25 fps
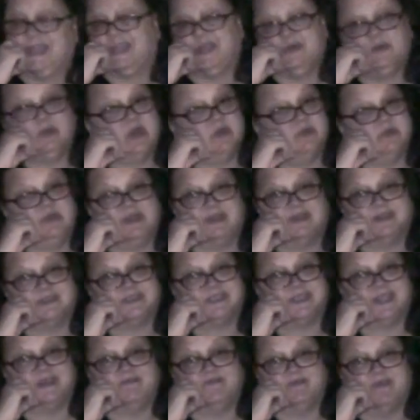any way we can
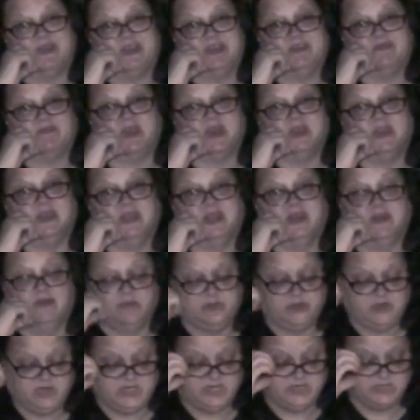save money right
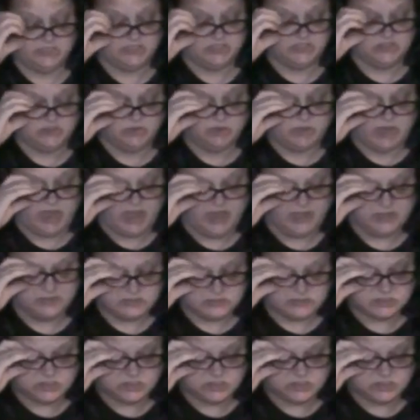now, we need to do that.